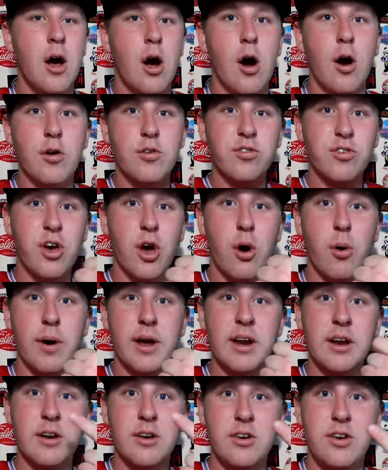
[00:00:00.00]
art's
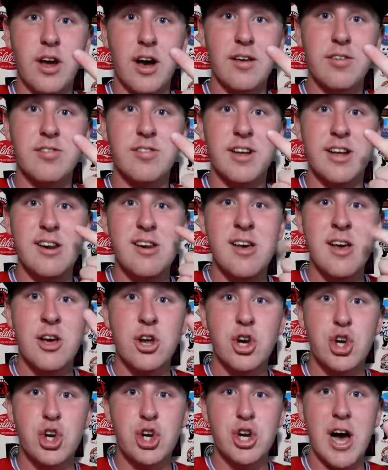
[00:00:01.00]
going. Dustin,
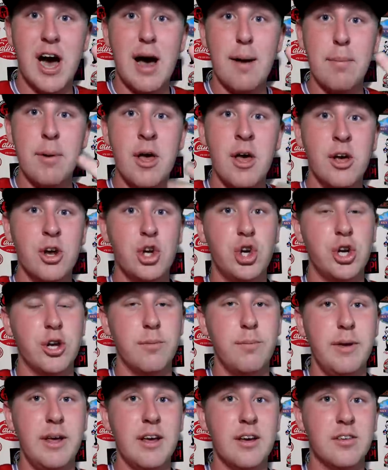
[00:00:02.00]
shop.
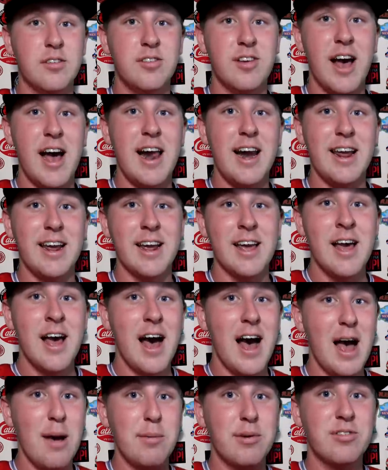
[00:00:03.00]
Should be exciting.
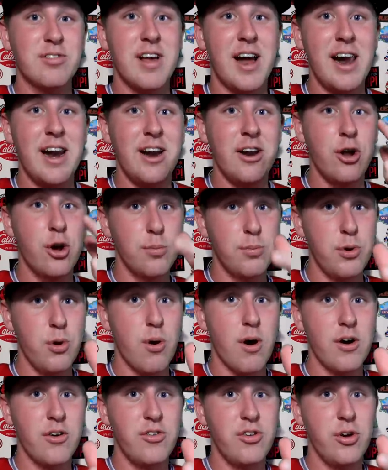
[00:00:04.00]
I'm excited. Hope you
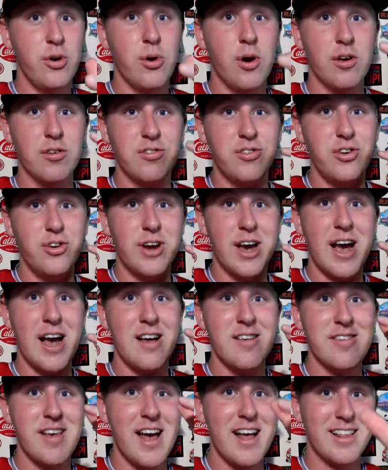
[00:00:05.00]
are too. I'll see you
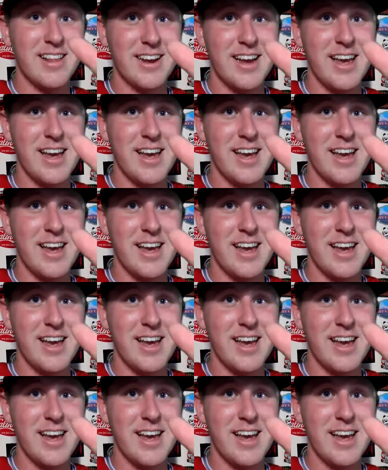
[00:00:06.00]
guys at the